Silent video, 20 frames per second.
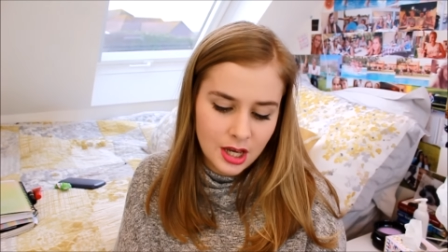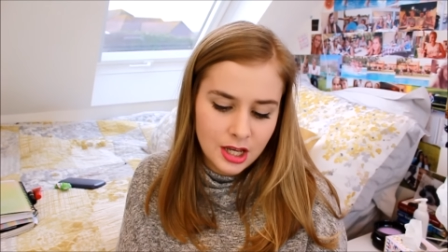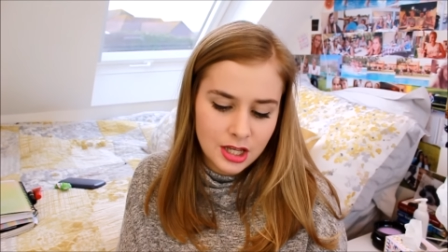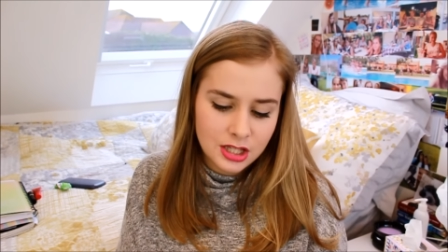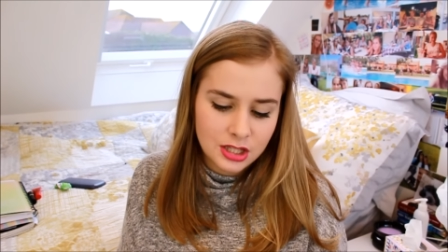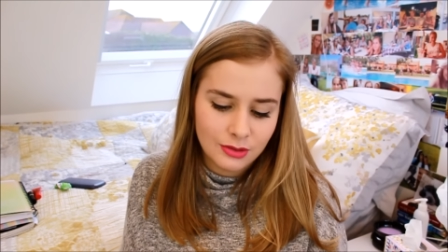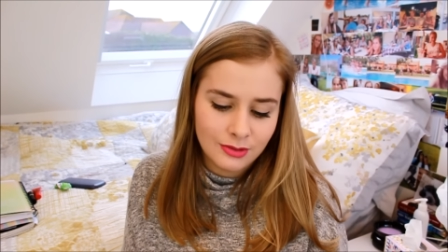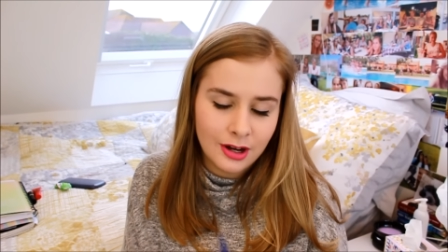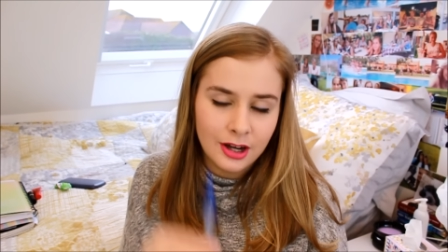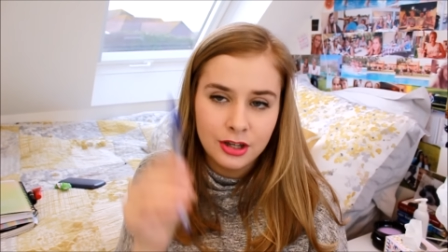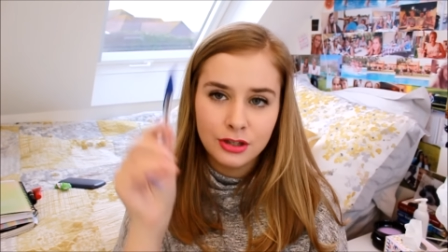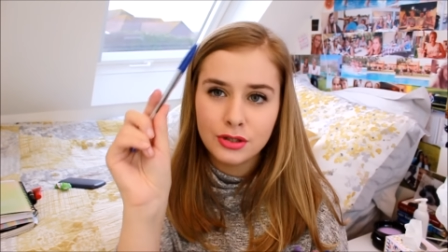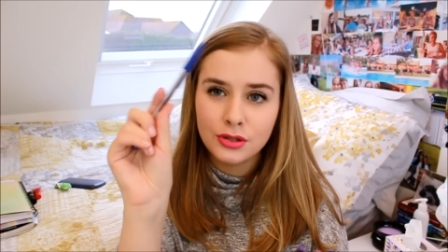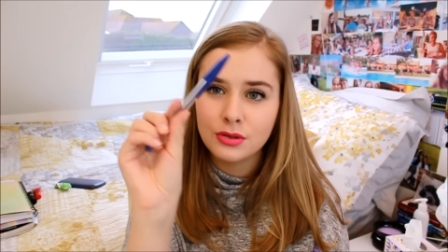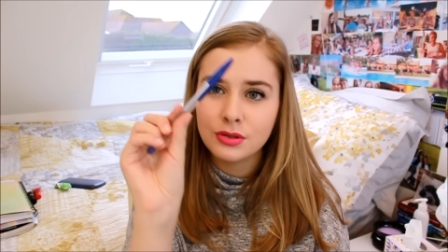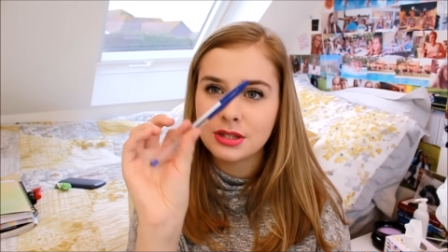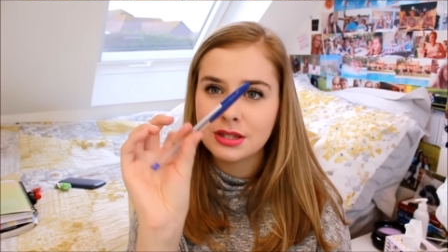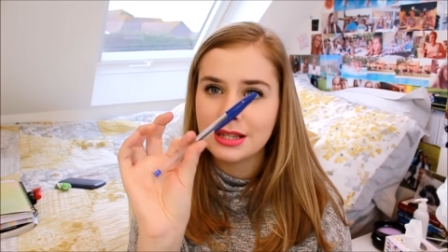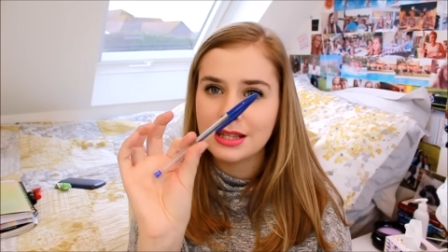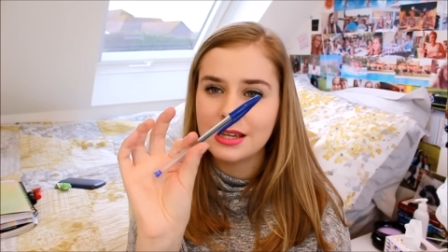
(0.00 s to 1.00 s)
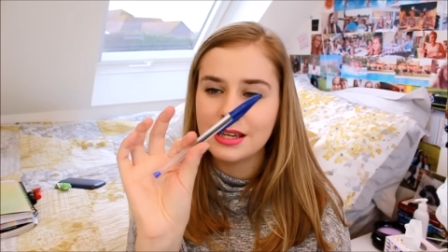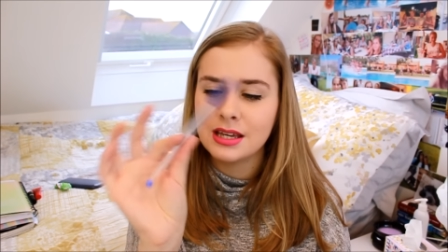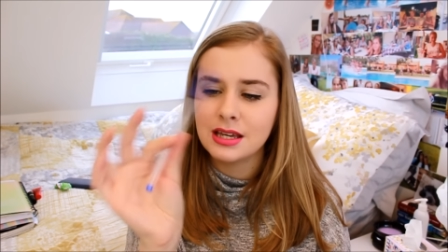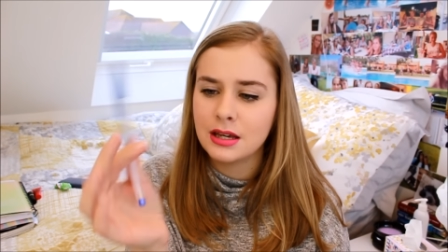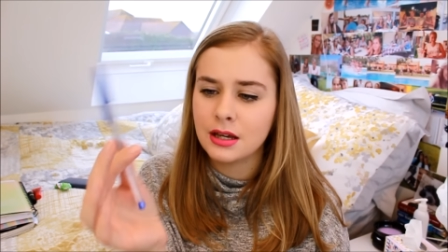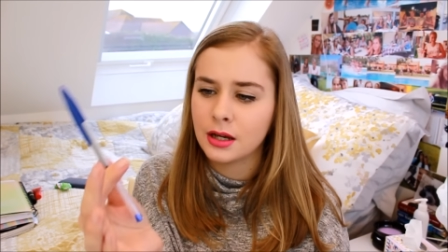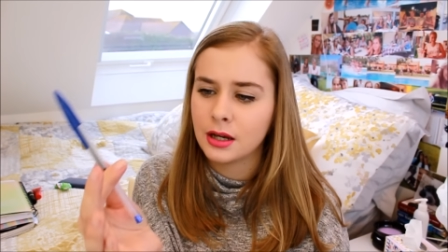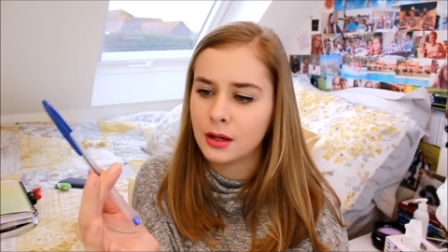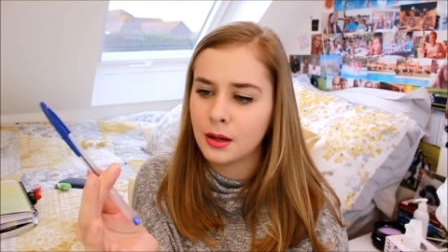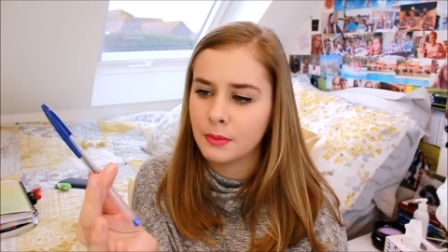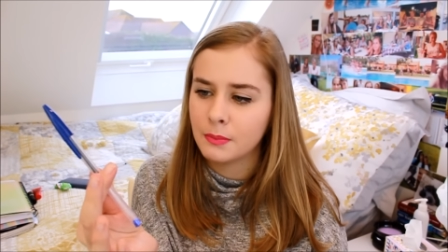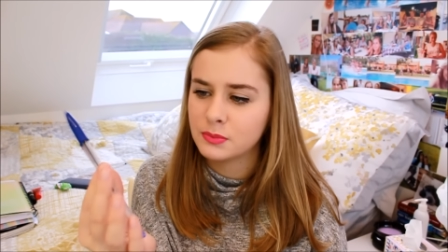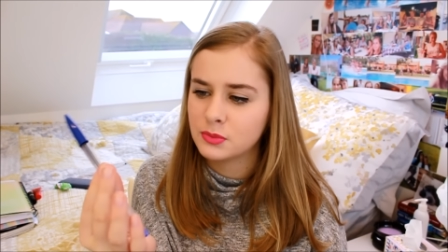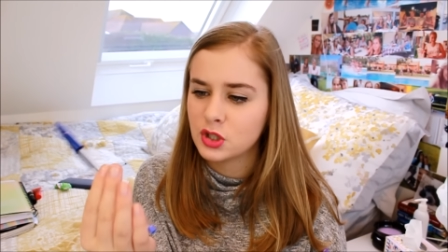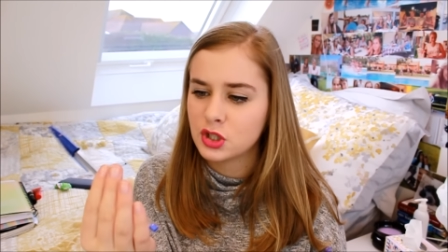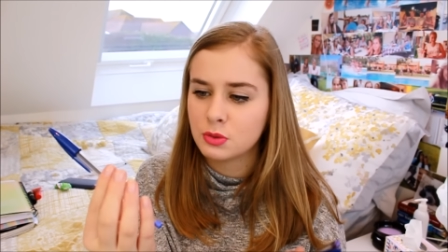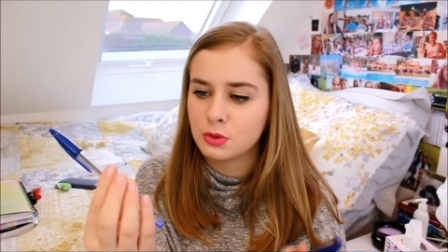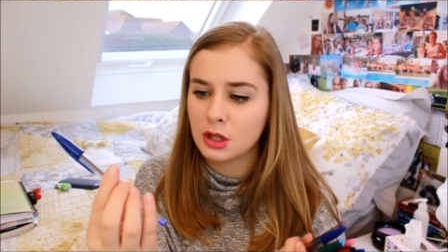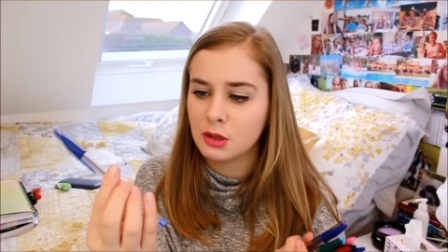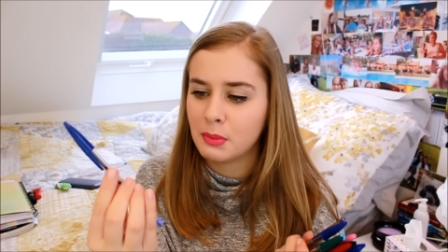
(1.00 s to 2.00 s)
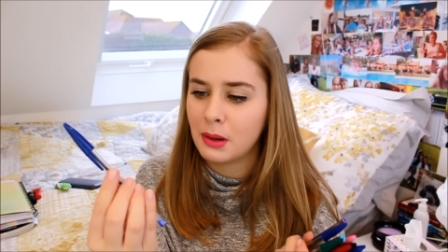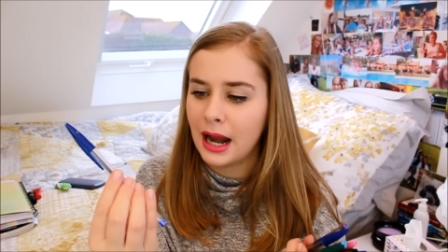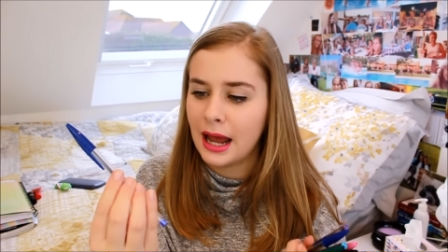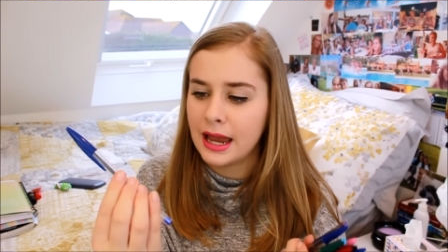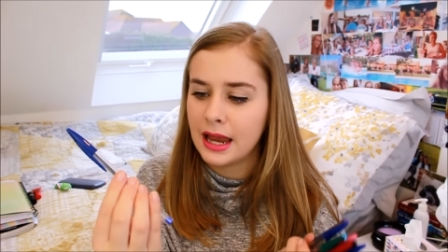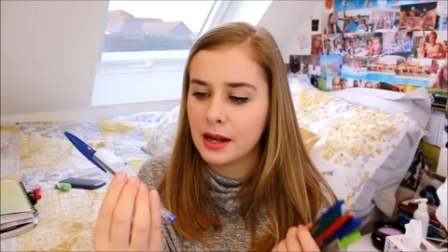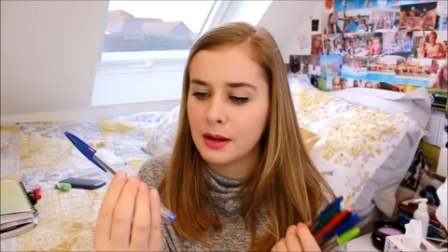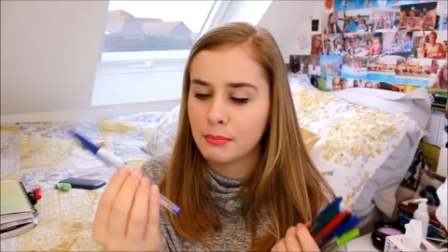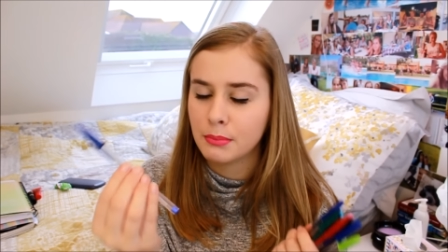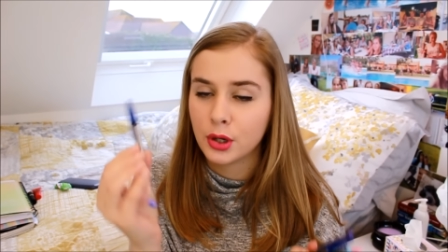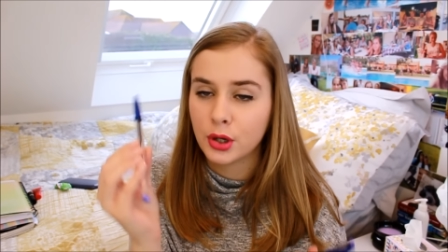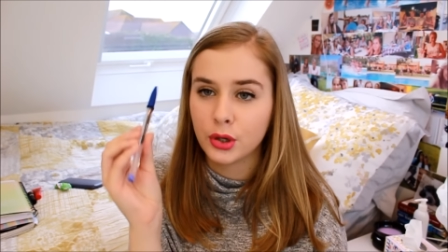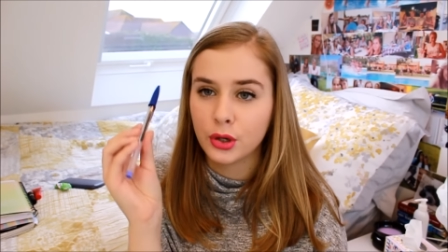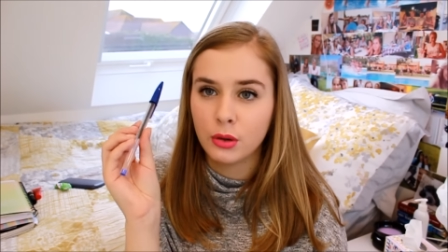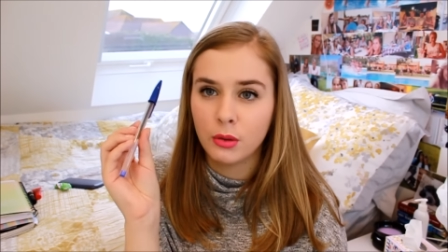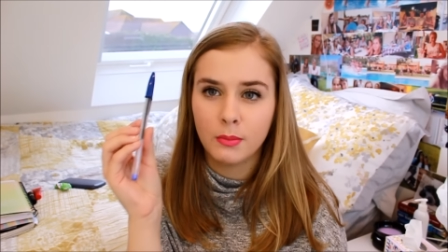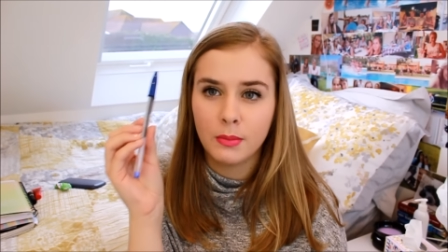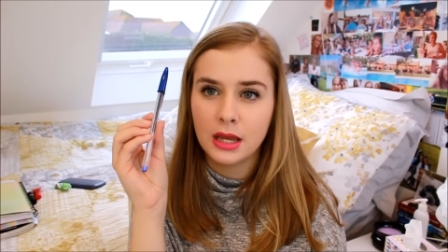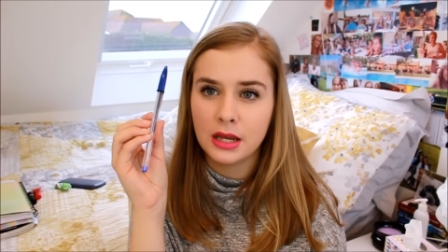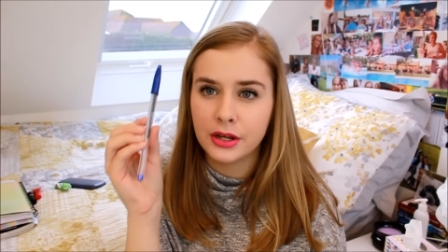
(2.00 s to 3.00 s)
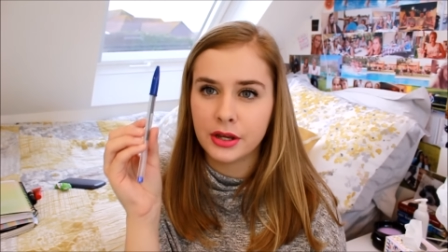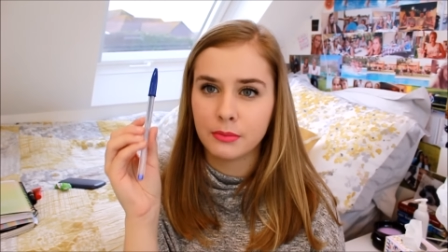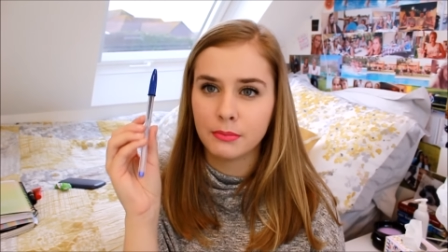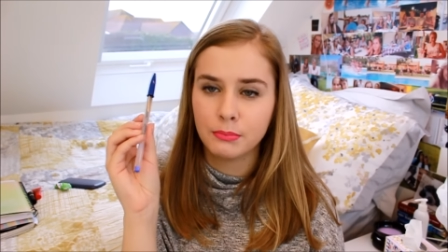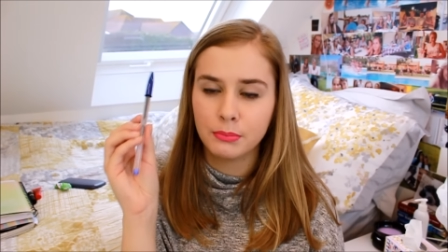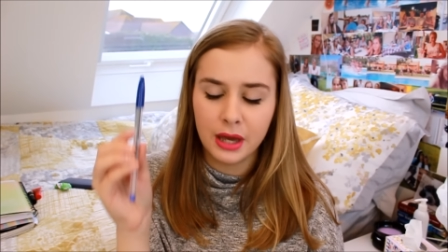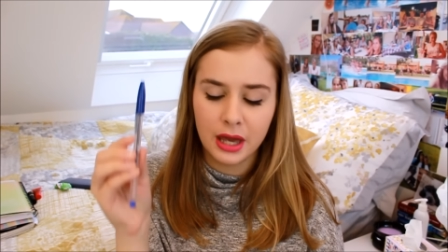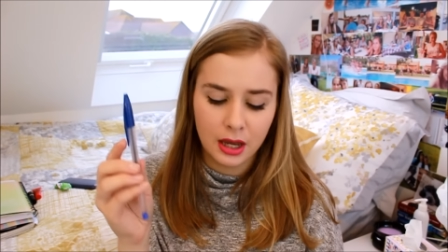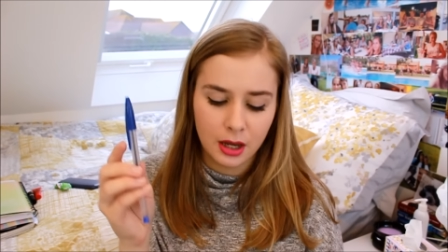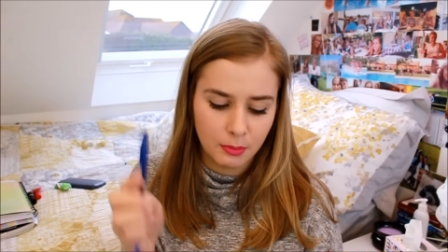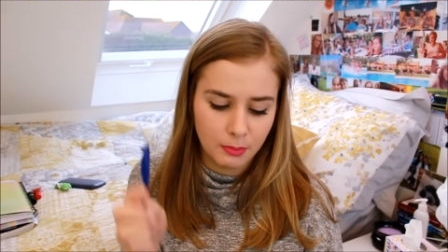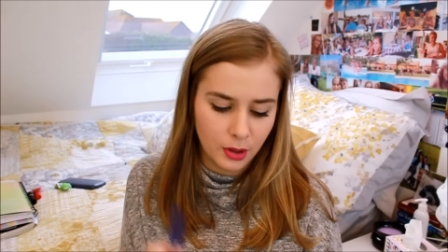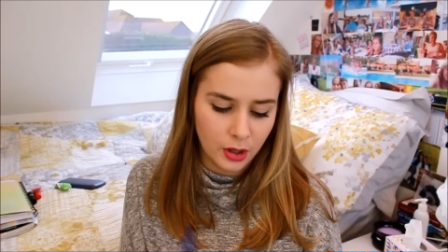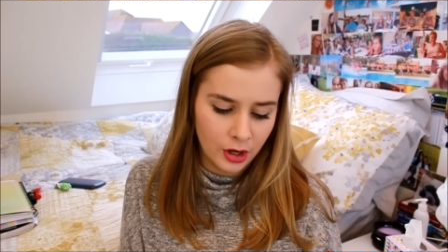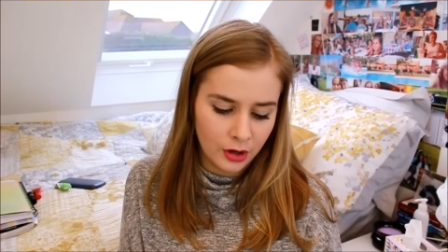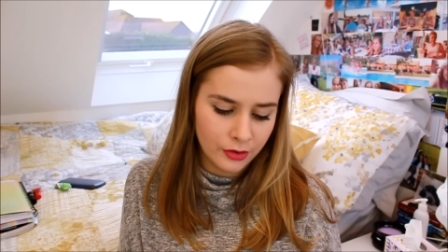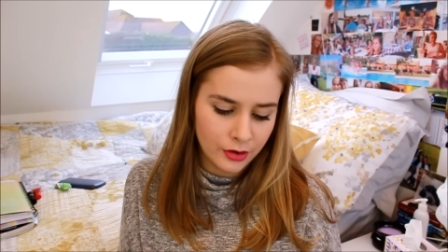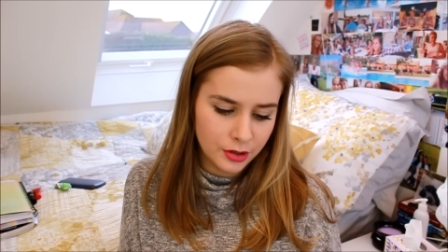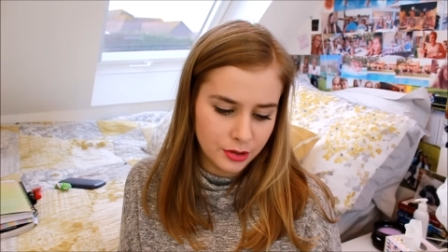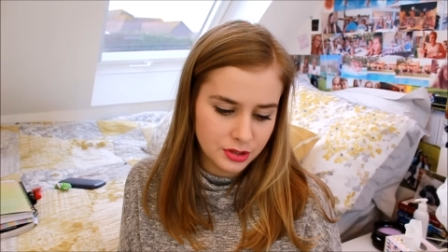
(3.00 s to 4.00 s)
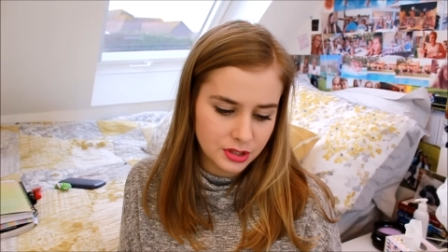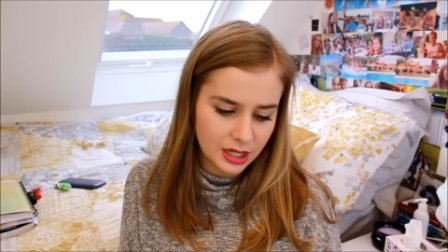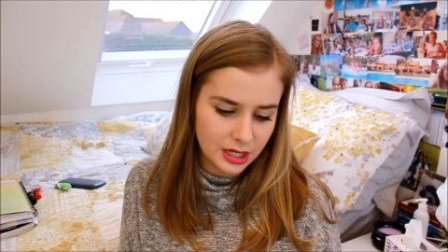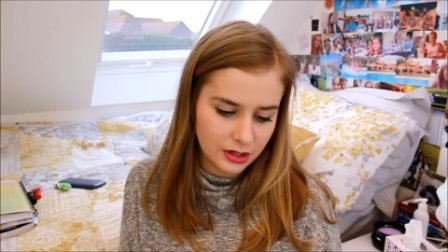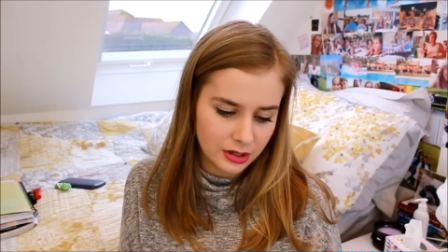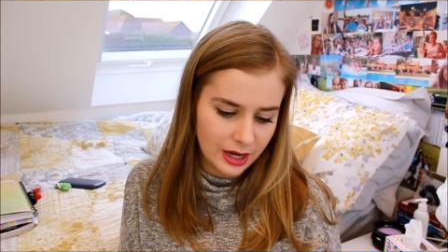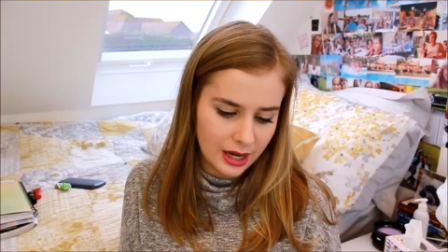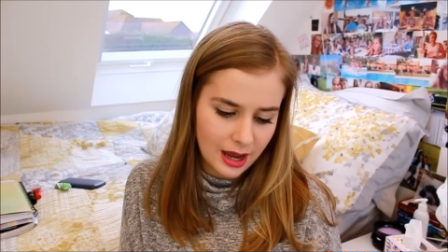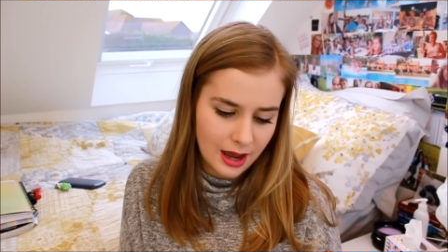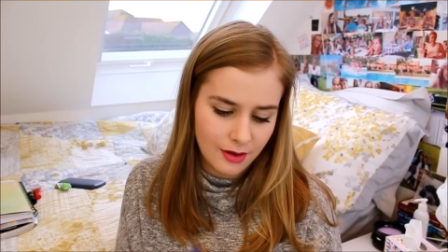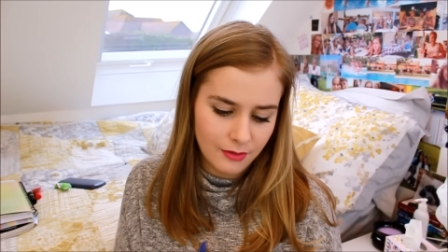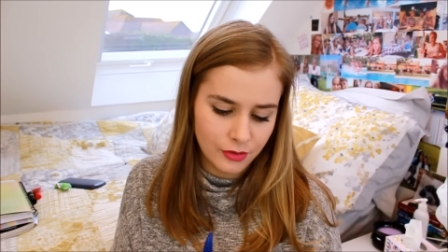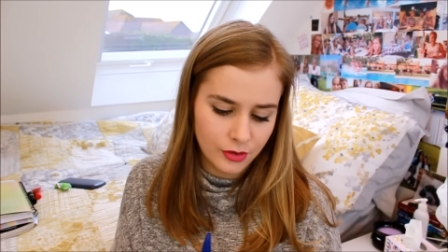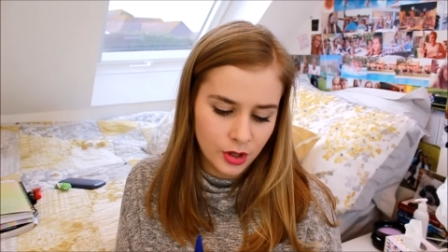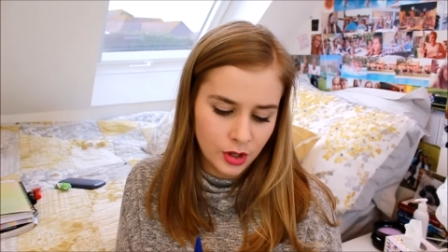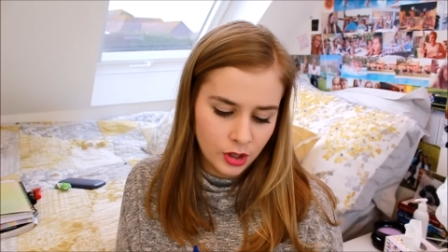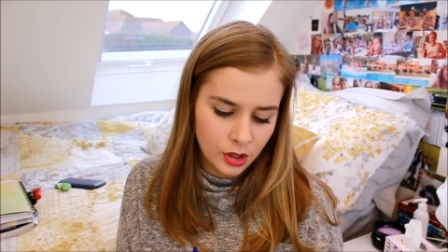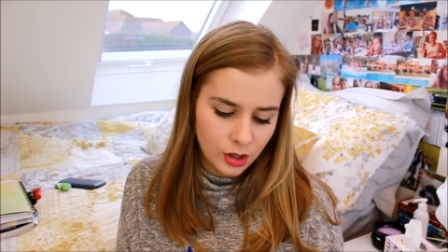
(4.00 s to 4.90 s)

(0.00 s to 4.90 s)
So I use the, just the plain blue medium Bic biros, and I have